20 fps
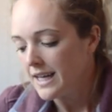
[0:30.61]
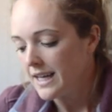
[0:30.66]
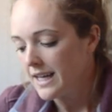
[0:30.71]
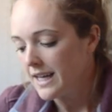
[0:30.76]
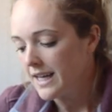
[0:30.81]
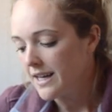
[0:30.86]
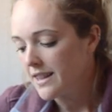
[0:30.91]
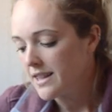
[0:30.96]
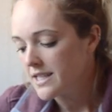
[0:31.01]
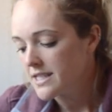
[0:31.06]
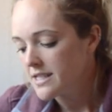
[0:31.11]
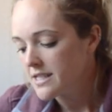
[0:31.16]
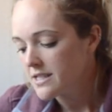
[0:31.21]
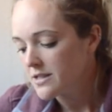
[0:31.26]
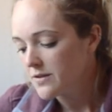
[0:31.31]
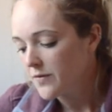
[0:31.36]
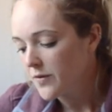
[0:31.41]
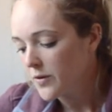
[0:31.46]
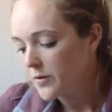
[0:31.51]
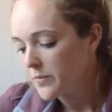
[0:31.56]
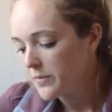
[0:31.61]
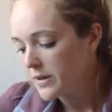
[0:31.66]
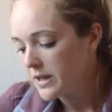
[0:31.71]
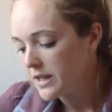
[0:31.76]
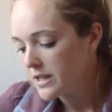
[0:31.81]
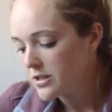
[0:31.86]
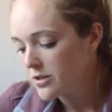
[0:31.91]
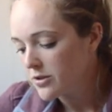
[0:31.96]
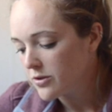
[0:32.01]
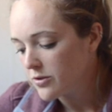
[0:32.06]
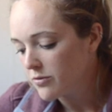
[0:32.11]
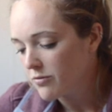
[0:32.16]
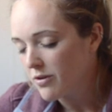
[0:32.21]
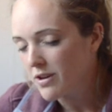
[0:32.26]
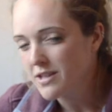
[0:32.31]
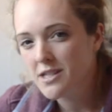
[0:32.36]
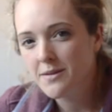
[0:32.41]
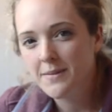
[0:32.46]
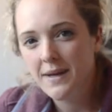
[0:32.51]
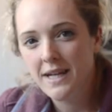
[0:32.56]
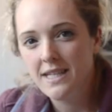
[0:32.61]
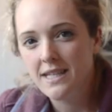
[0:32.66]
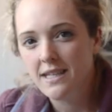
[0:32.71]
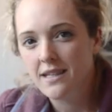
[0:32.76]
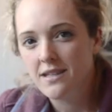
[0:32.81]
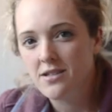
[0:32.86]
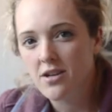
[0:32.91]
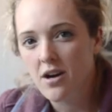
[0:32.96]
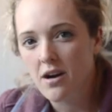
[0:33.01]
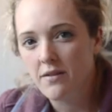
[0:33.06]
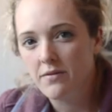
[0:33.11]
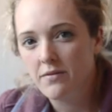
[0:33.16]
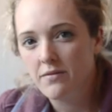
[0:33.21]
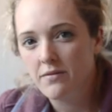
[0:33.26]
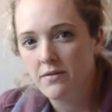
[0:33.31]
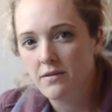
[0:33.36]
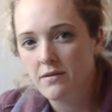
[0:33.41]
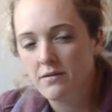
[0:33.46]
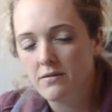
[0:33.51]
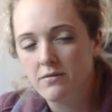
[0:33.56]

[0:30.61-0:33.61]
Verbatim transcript: and this is for me to run some ideas off of him.